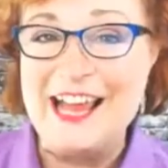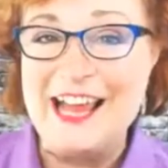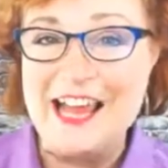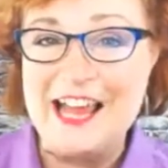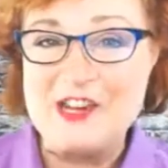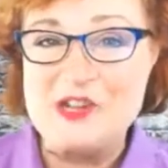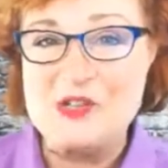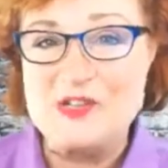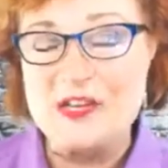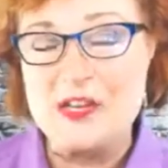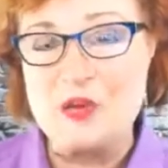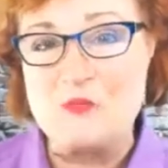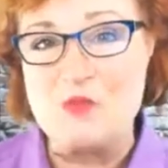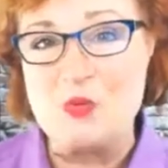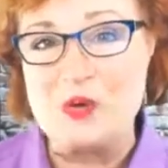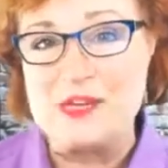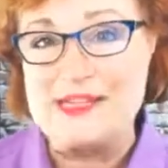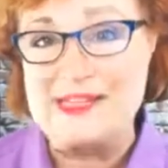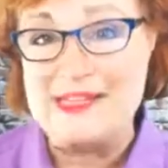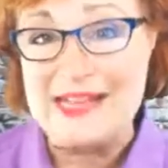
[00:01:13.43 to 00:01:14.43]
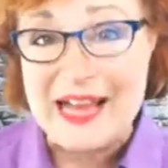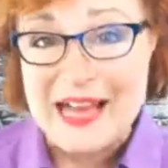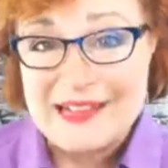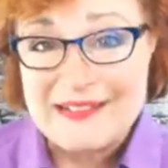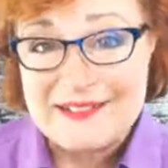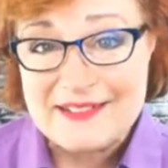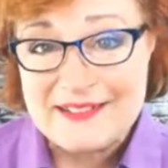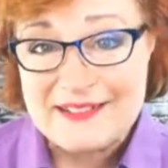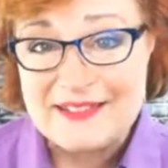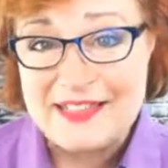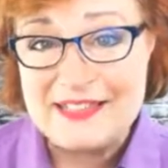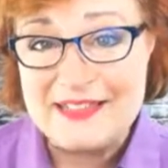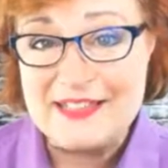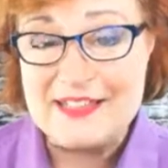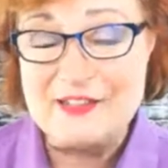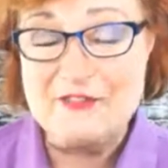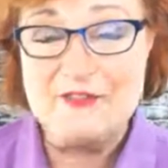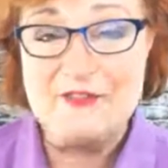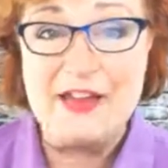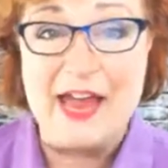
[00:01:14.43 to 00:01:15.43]
actually get more done. They
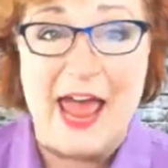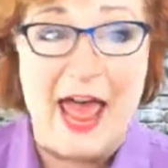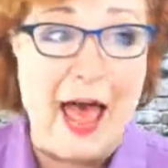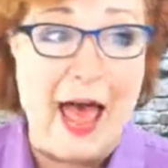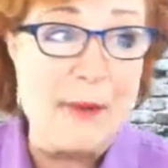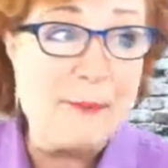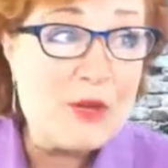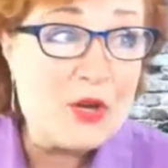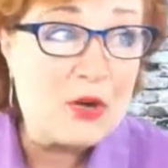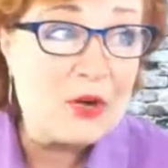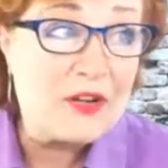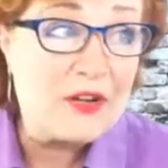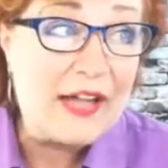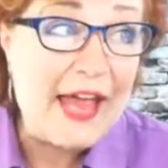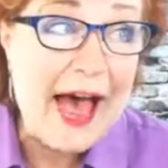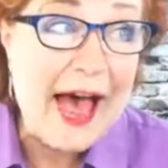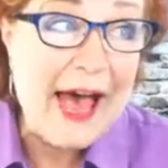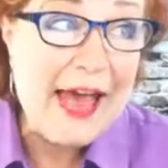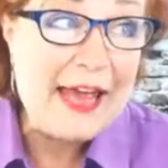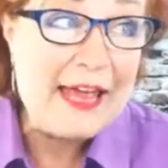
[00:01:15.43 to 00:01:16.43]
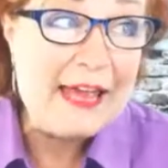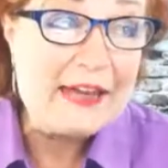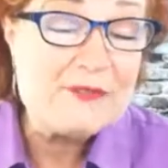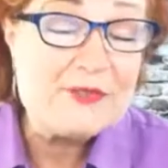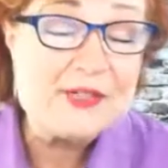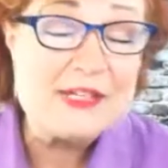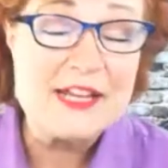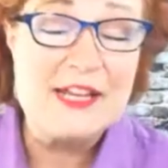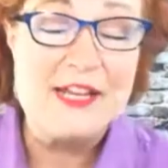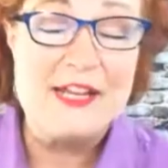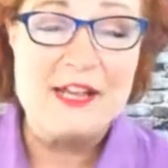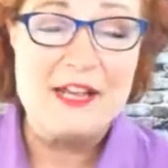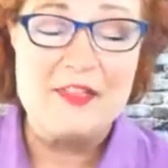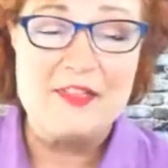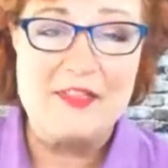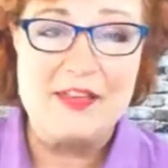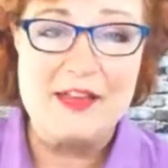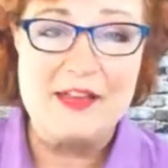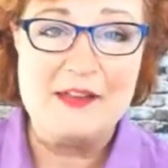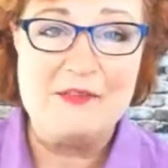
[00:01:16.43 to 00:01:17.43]
live happier lives.
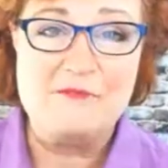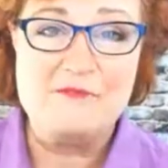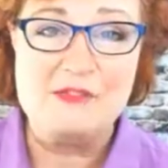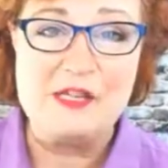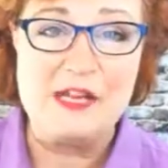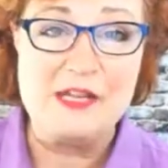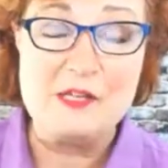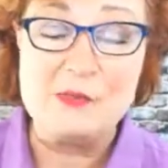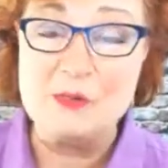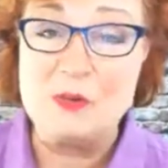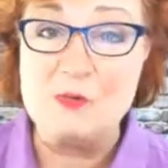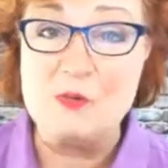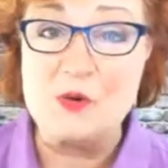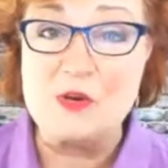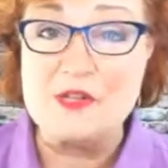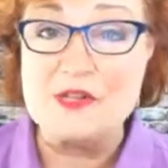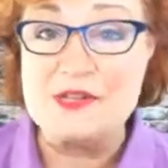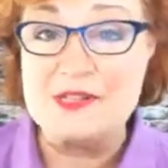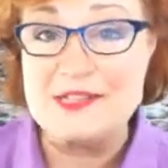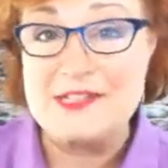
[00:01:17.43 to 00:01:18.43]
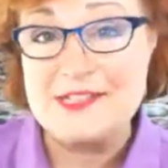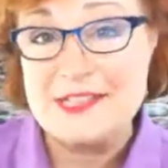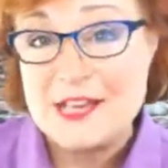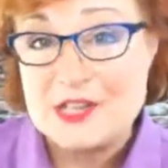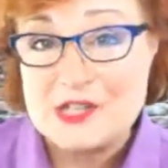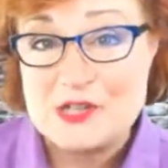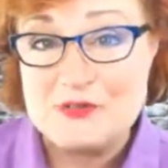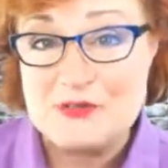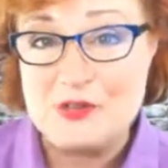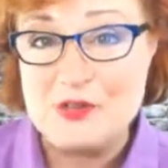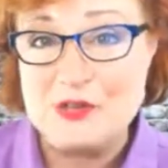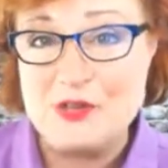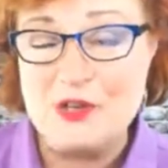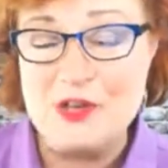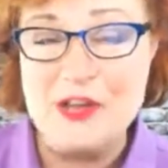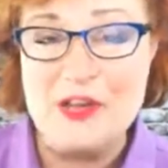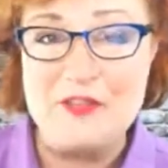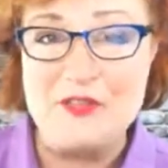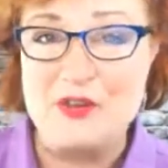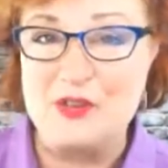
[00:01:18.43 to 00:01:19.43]
They tend to be more
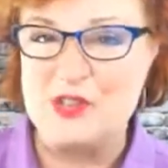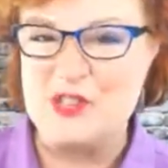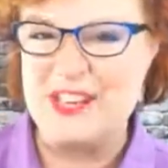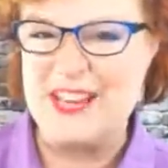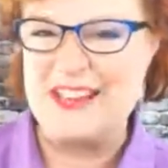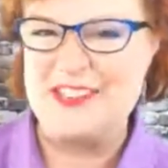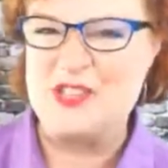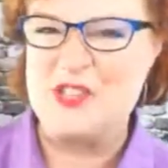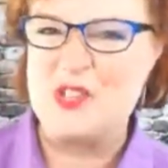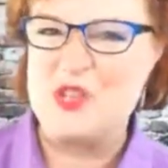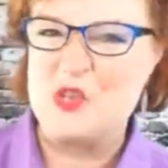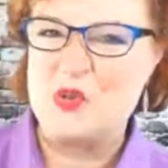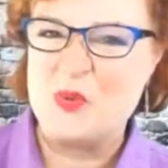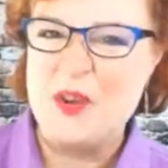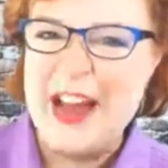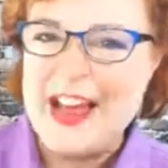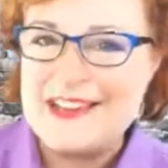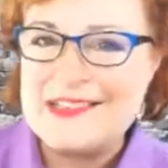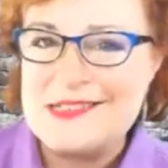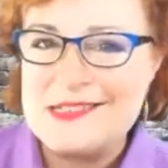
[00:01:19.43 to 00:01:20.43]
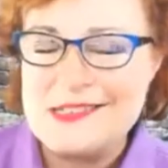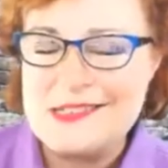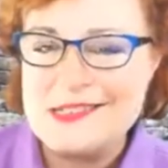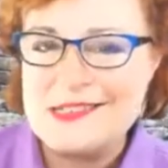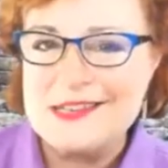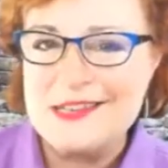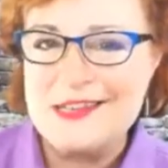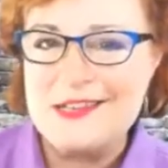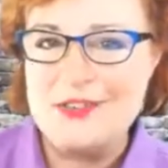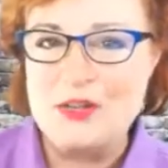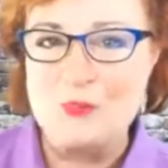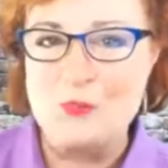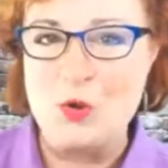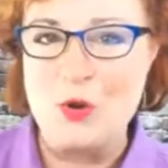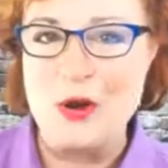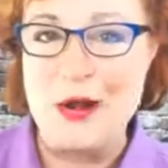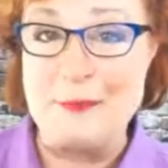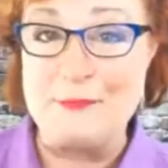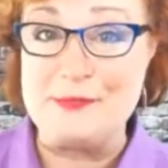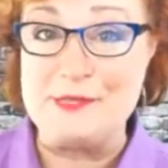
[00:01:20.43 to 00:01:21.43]
successful. They're less stressed. They're
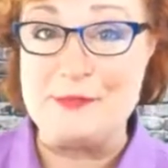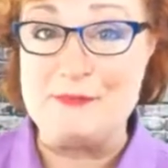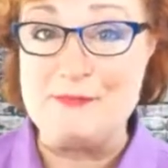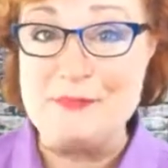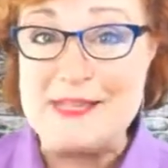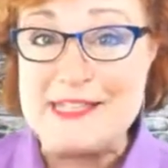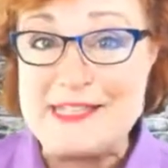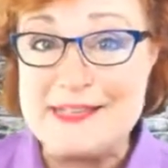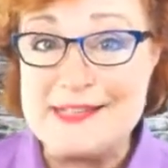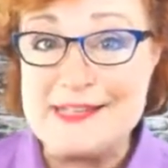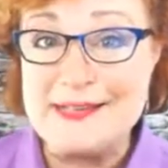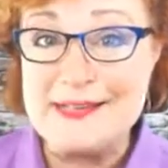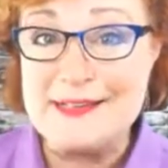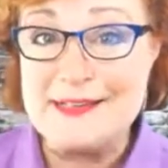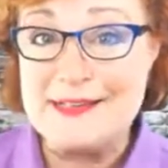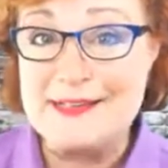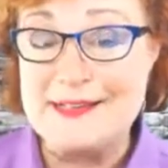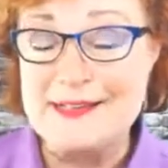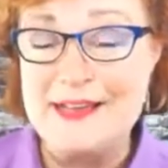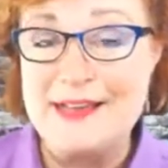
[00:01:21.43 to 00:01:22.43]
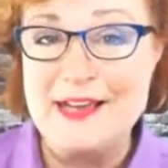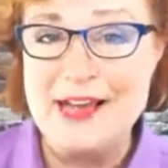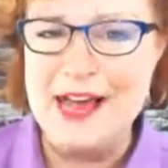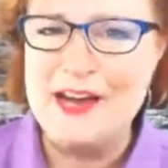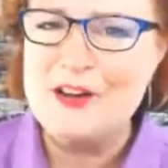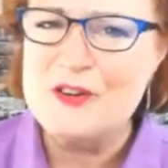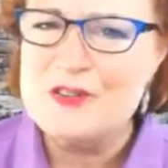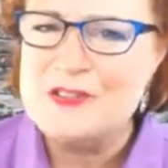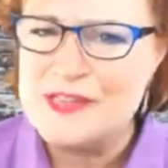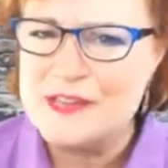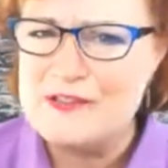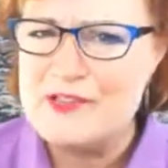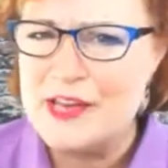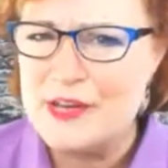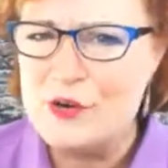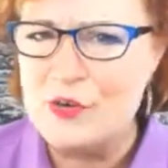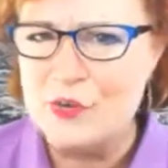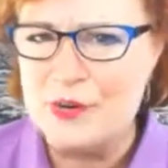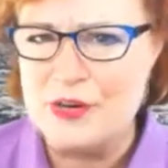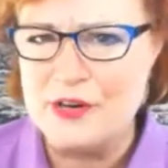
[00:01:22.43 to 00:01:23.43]
more optimistic. I know it sounds
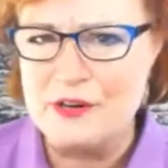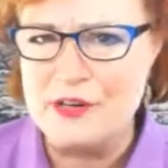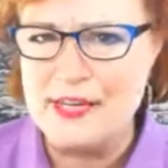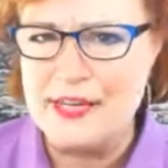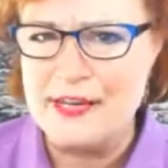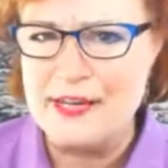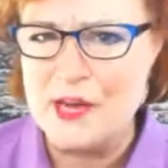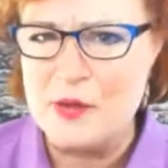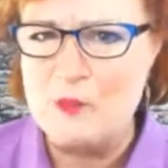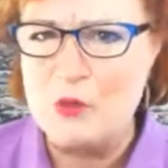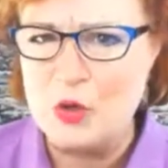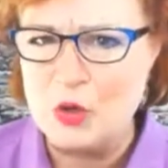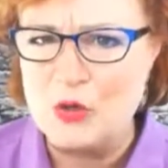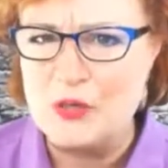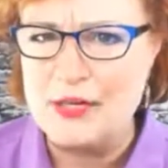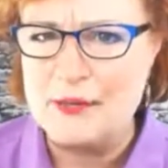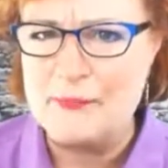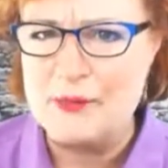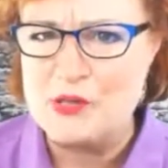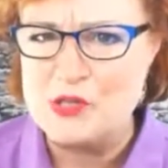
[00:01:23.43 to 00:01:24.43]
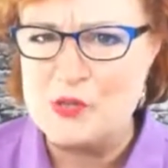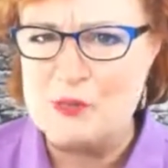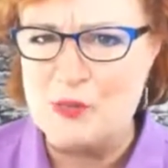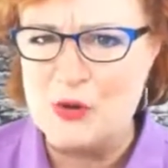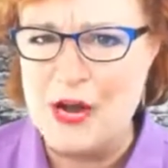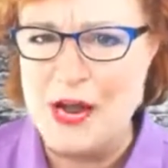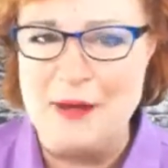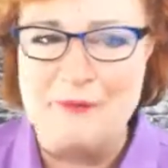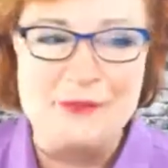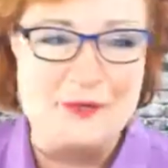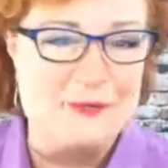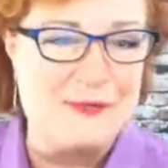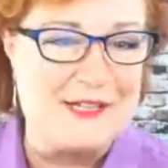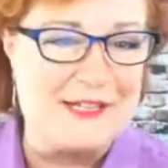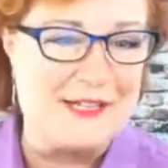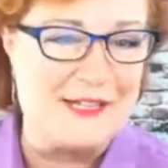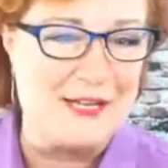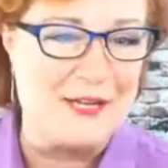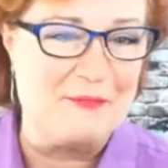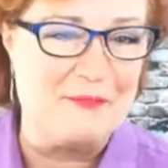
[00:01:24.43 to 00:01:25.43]
kind of weird. Getting up early makes you more
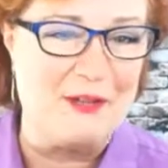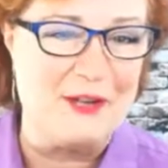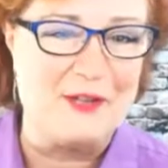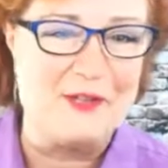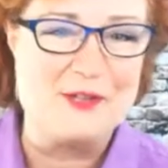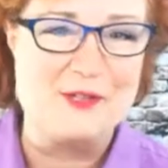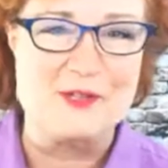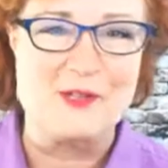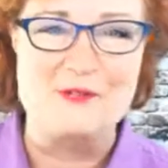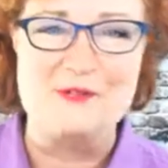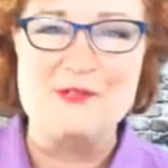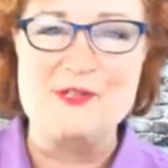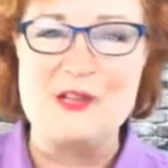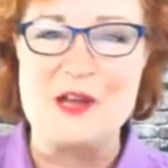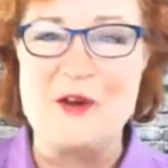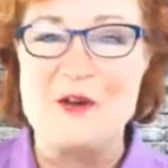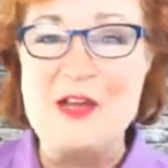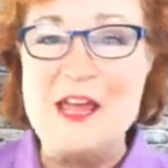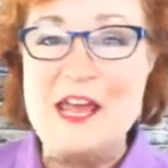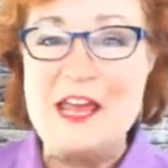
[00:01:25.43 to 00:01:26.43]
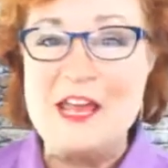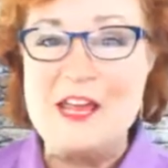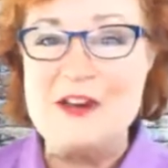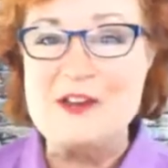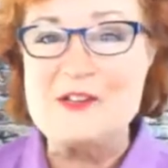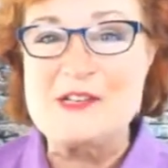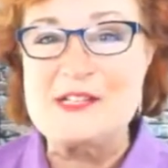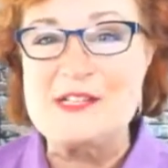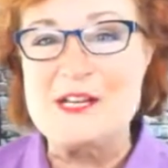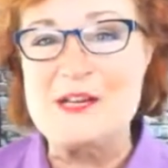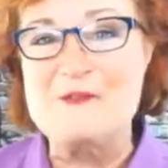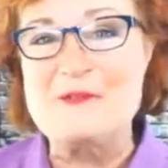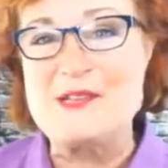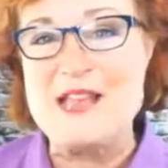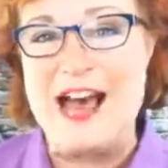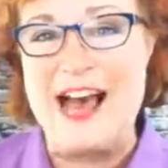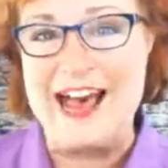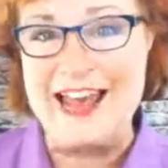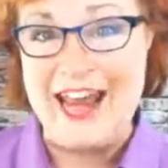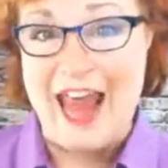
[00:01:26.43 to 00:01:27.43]
optimistic, but it's true. So here's tips
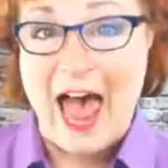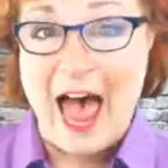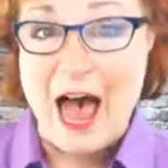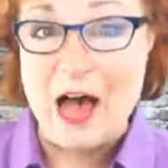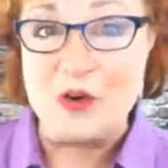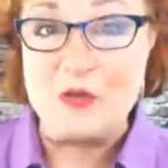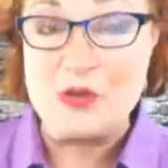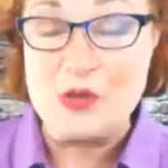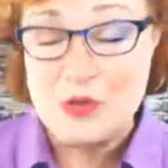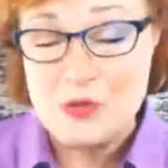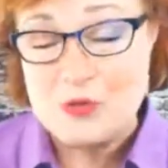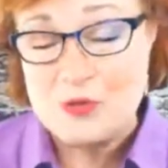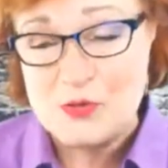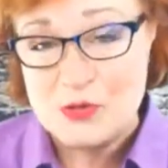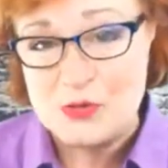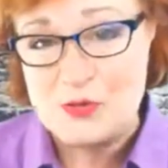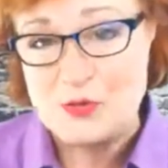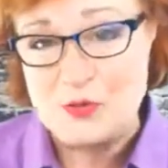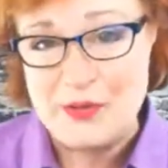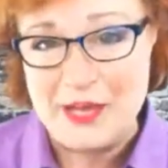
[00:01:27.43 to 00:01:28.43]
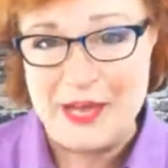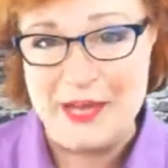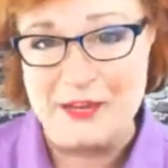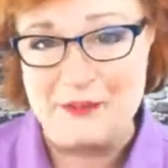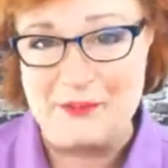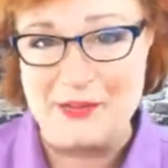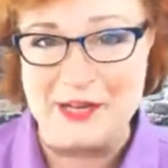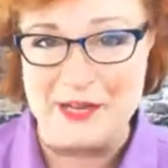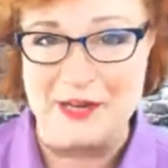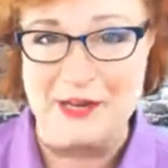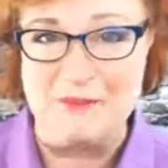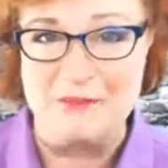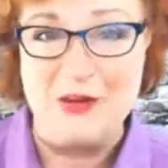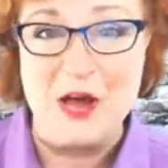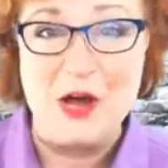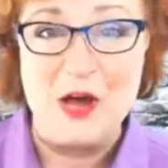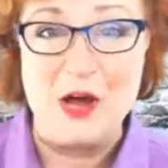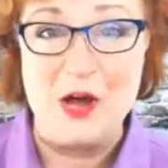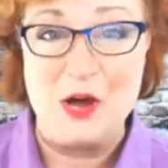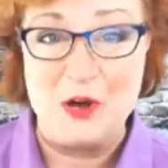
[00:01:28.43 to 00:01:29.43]
on how you too can become
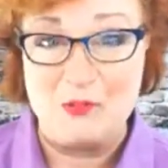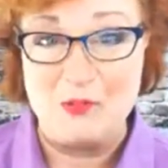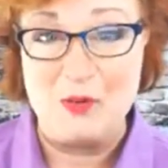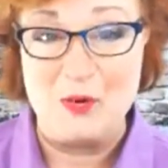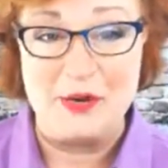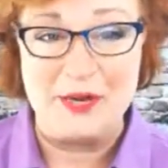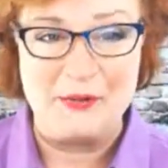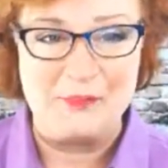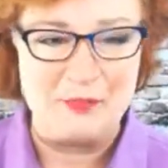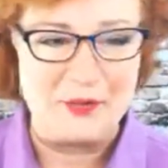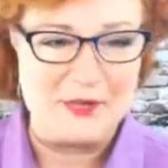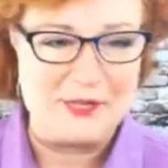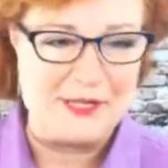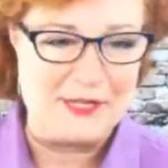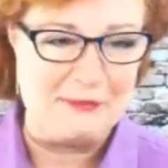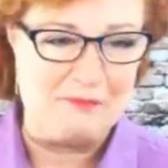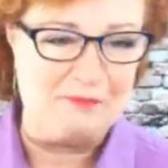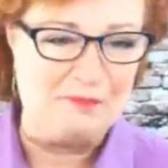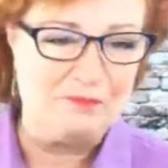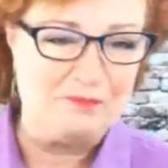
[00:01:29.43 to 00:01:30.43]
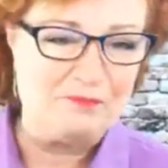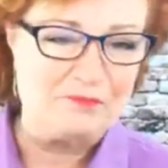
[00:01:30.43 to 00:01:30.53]
a morning person.